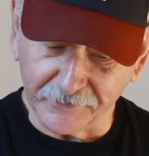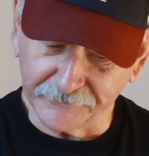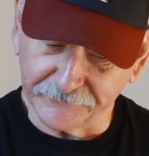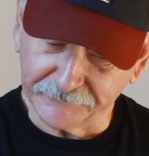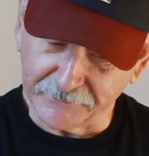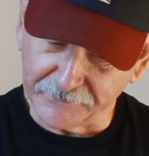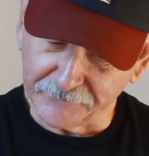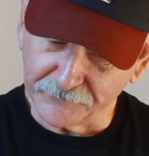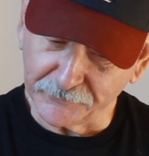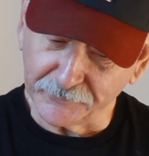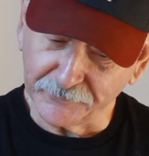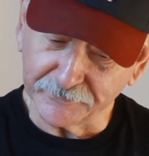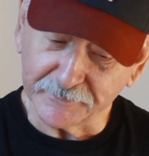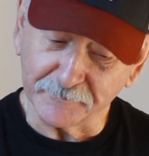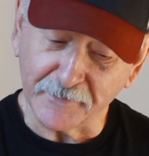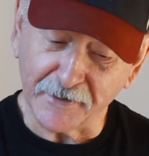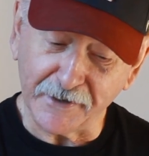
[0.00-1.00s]
say they're
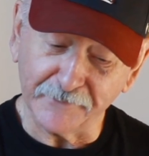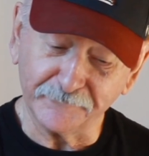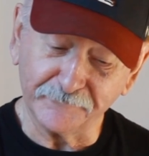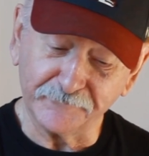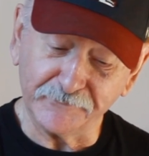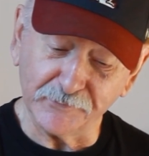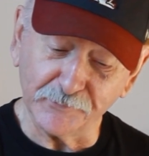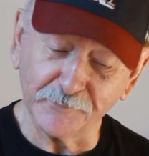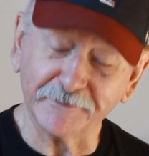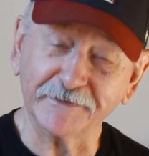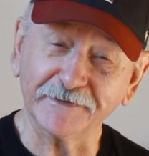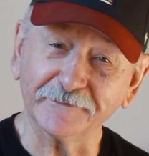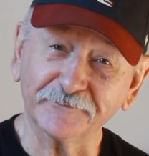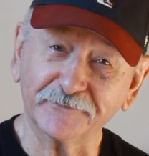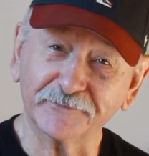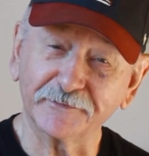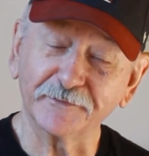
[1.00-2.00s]
going to buy fewer
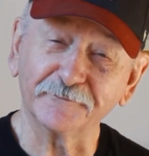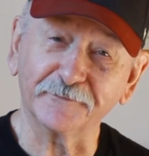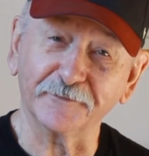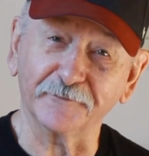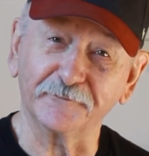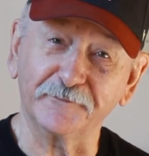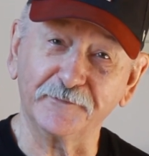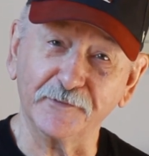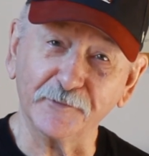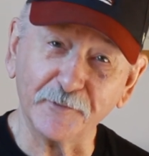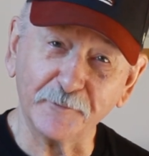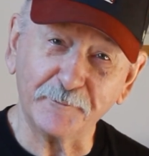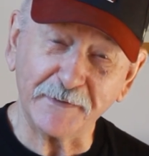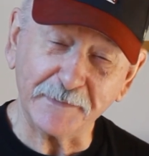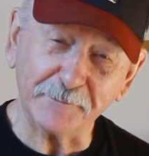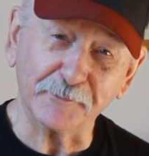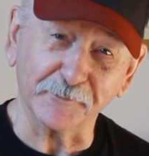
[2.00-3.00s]
gifts for fewer
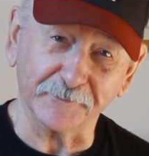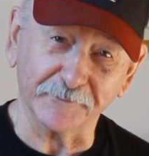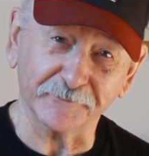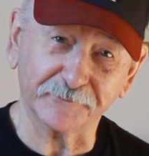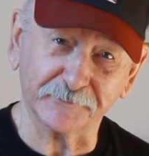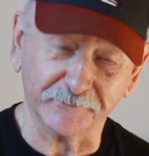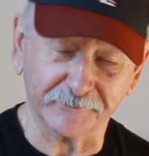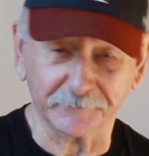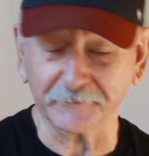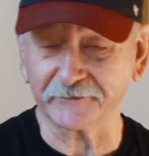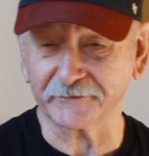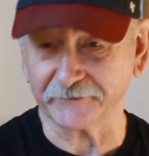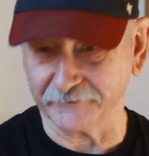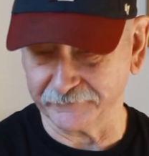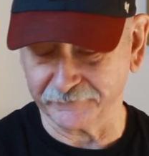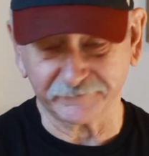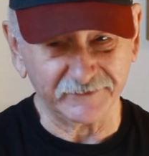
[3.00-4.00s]
people this
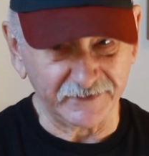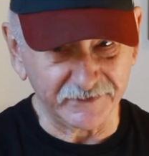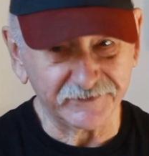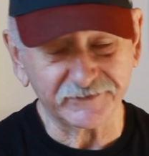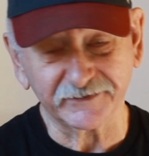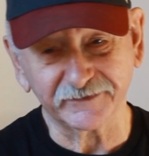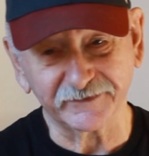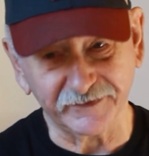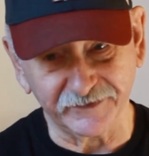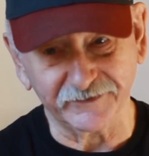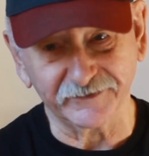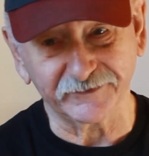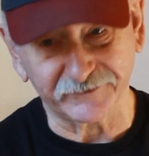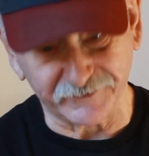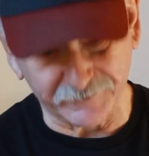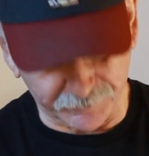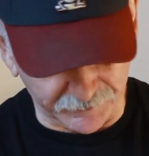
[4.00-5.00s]
Christmas. Inflation
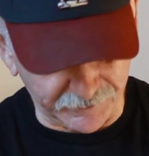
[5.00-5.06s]
is the